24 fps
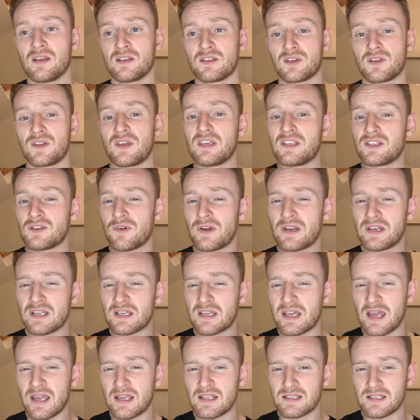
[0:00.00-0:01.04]
So these are
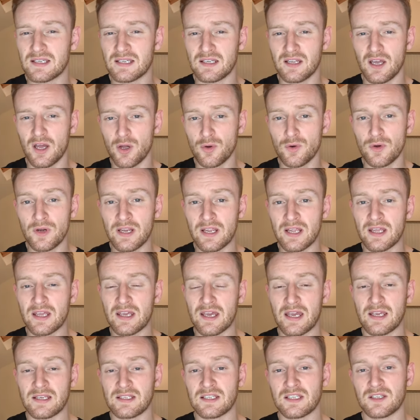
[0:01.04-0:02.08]
indicated only in
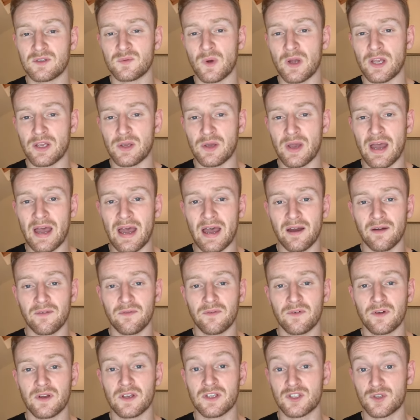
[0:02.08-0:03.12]
cases where you
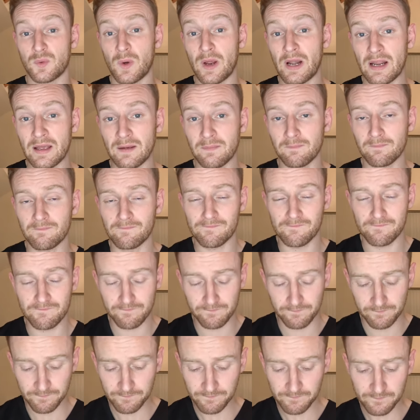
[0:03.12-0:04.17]
have a swelling
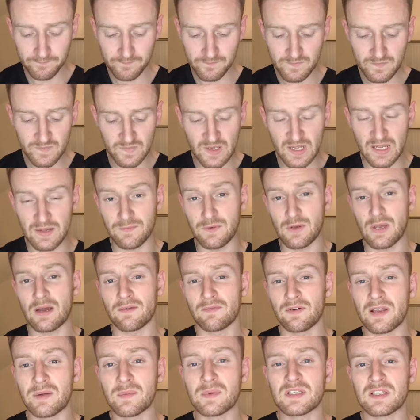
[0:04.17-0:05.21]
if you
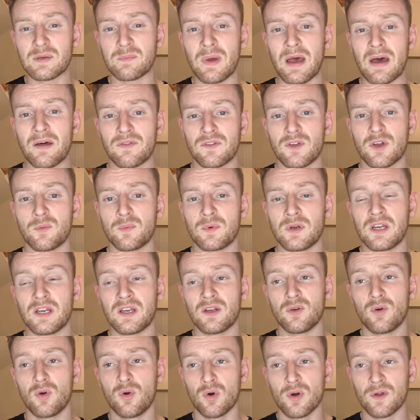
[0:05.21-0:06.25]
have limited mouth
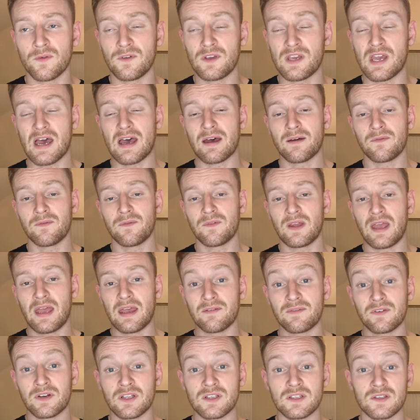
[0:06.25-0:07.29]
opening or if you have
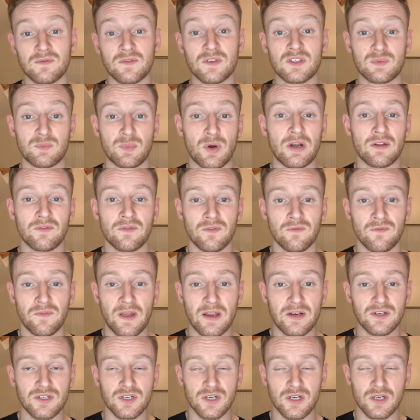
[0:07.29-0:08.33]
evidence of a spread of
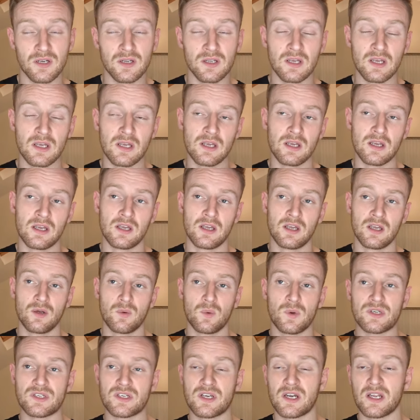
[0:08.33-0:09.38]
infection,
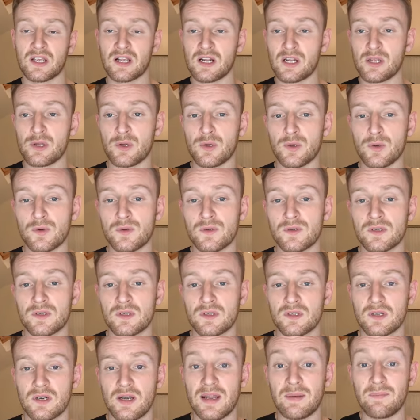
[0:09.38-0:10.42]
which can include
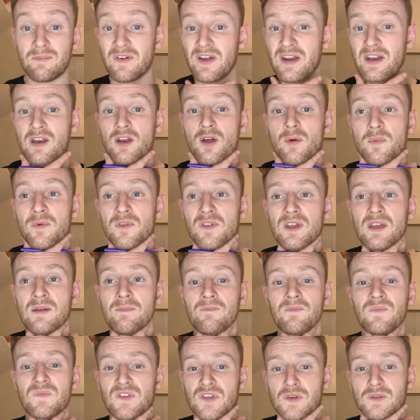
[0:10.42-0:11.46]

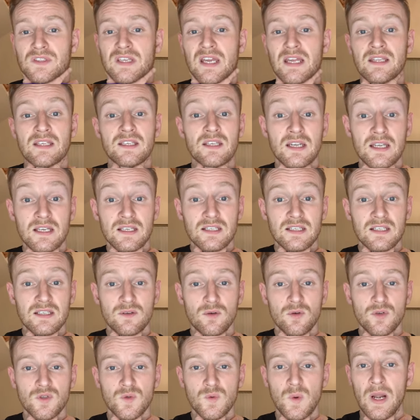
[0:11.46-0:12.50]
lymphadenopathy, so tenderness
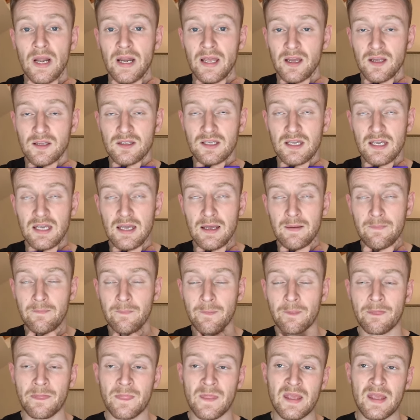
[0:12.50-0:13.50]
or swelling under here,